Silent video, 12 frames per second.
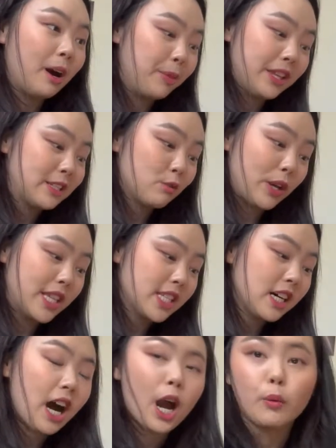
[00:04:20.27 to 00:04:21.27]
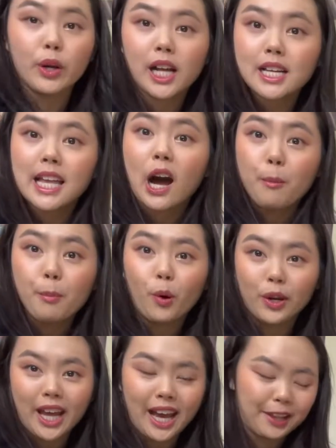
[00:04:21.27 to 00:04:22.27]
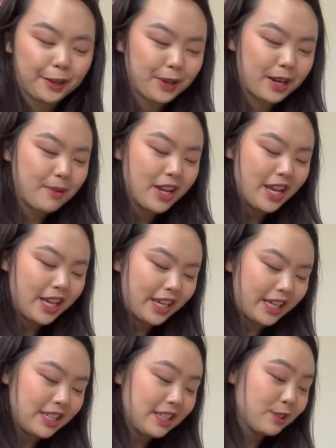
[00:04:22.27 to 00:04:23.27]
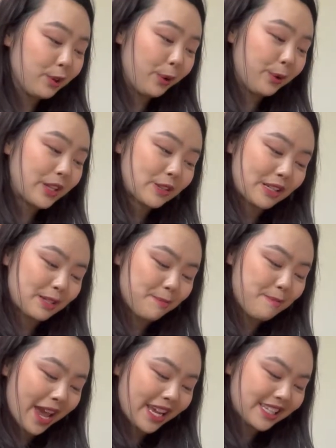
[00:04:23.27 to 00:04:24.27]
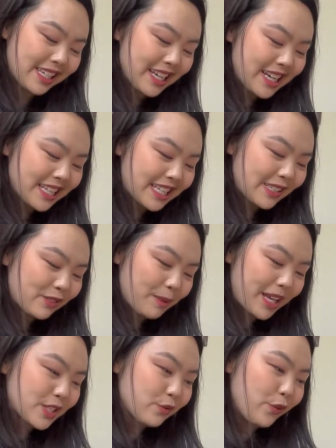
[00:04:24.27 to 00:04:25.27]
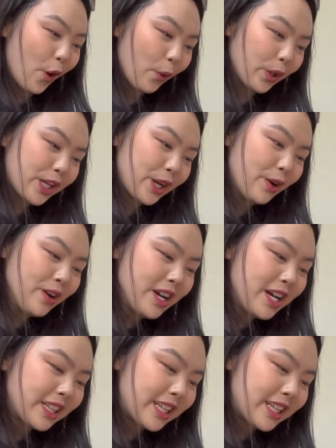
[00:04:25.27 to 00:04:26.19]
This winter, I realized how important hand cream is, so this one's amazing. This is from Exfolio.